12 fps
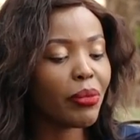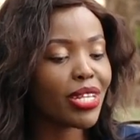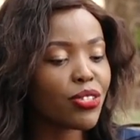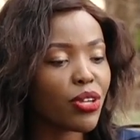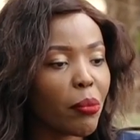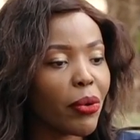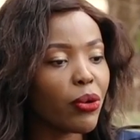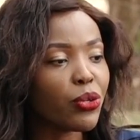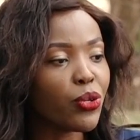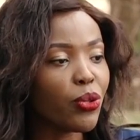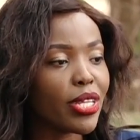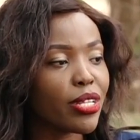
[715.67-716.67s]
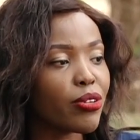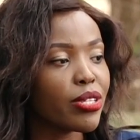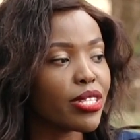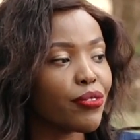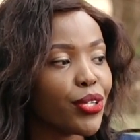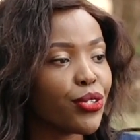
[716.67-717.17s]
mention about youth in
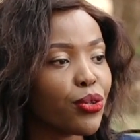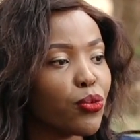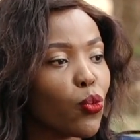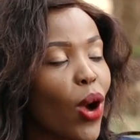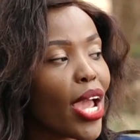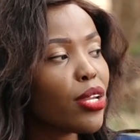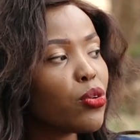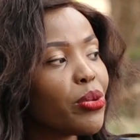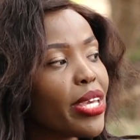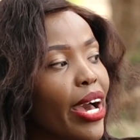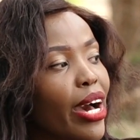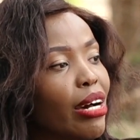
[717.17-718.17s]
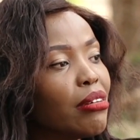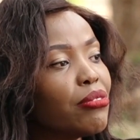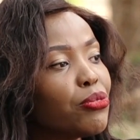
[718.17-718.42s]
conservation, why do we have